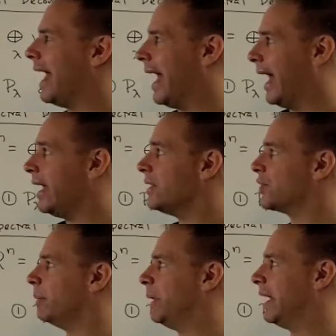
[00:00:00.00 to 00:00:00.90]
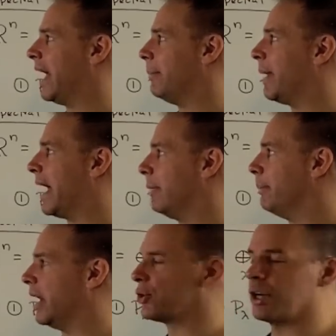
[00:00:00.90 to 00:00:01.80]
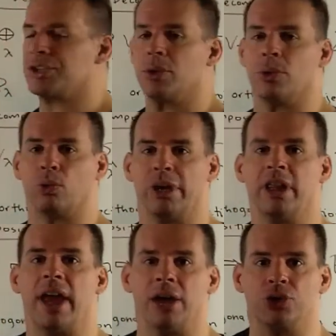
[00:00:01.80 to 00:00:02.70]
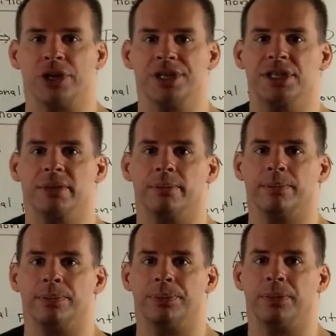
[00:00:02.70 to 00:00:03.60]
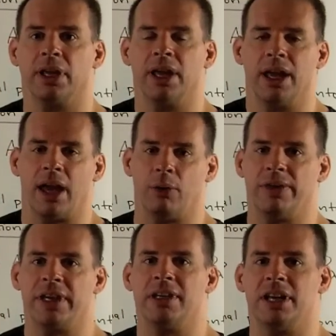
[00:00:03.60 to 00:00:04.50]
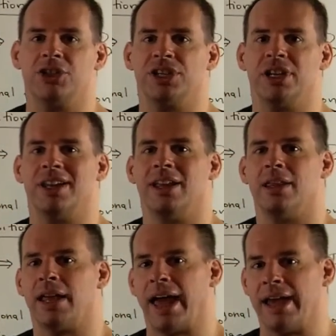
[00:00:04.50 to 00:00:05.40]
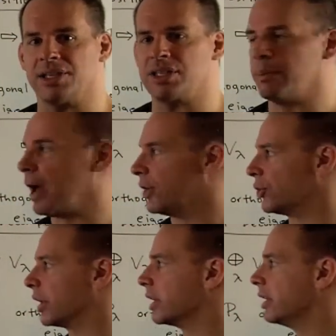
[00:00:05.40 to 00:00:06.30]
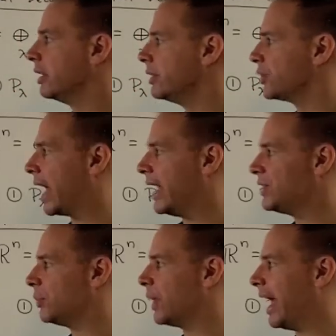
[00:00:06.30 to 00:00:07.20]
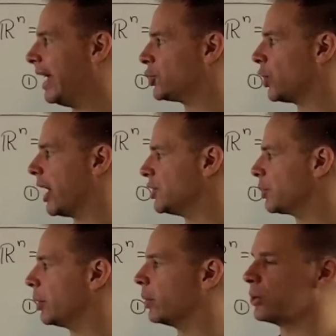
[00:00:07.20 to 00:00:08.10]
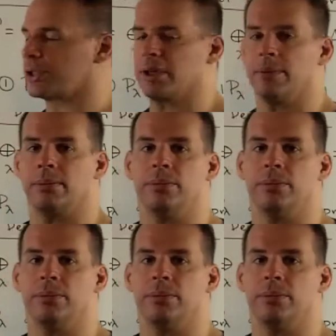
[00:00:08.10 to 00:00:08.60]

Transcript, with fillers: A is going to be an n-by-n matrix with real entries, and we have the condition that A is symmetric. So A is equal to A transpose.